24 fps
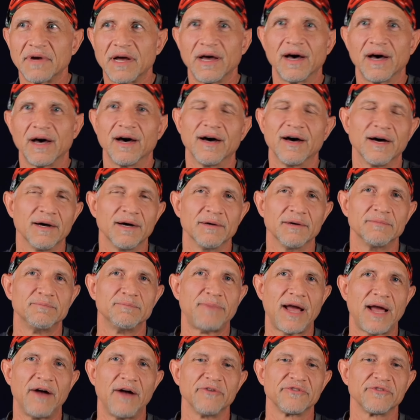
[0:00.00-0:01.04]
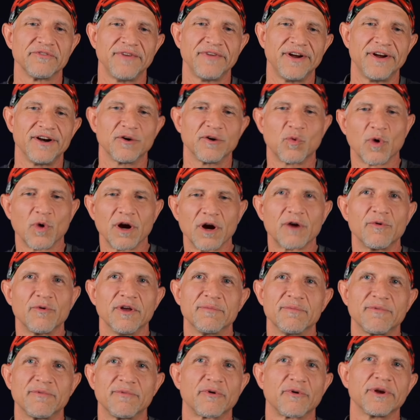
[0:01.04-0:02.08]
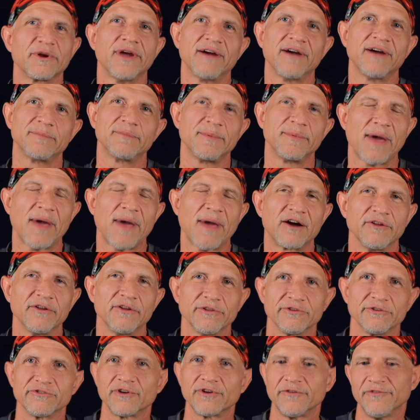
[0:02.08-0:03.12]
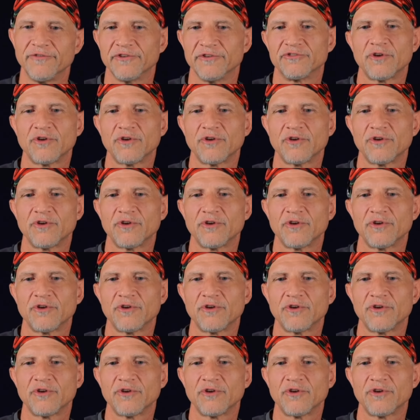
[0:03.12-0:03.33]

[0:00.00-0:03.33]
pounds of air to work with before you have to be back on the surface.